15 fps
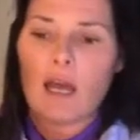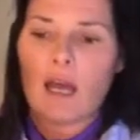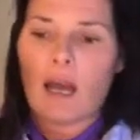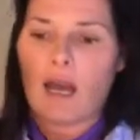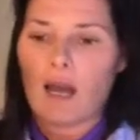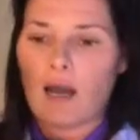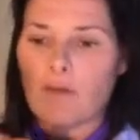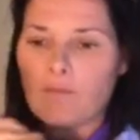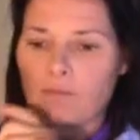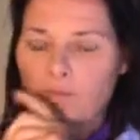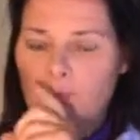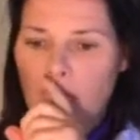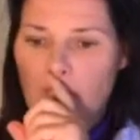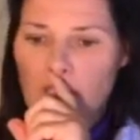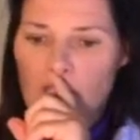
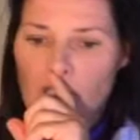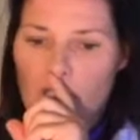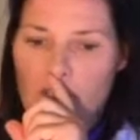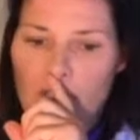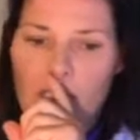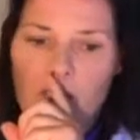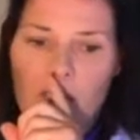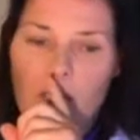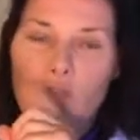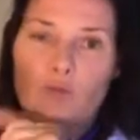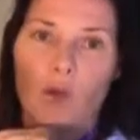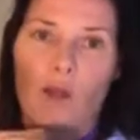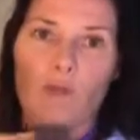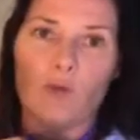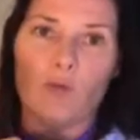um, because i think that you
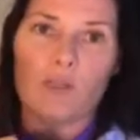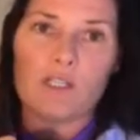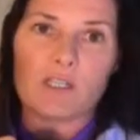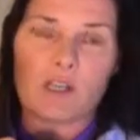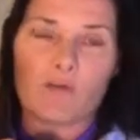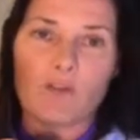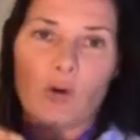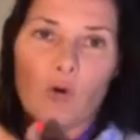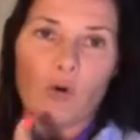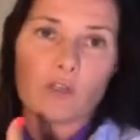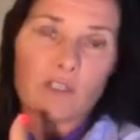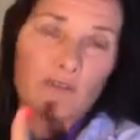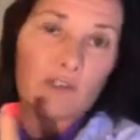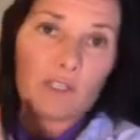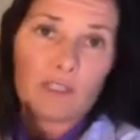run the risk of the
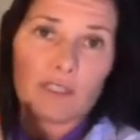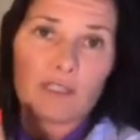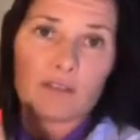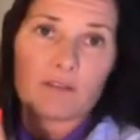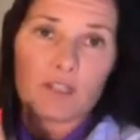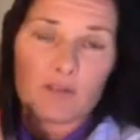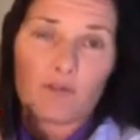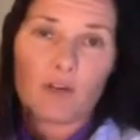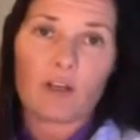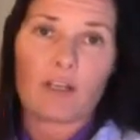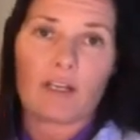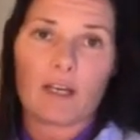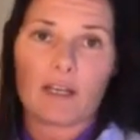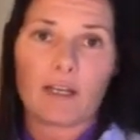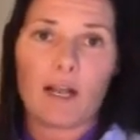horse feeling different
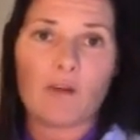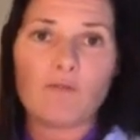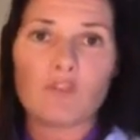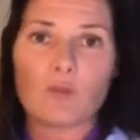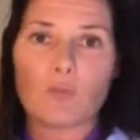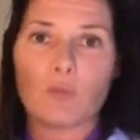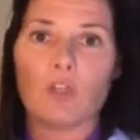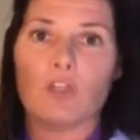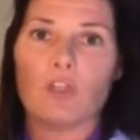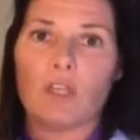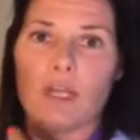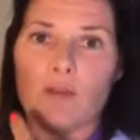and uncomfortable and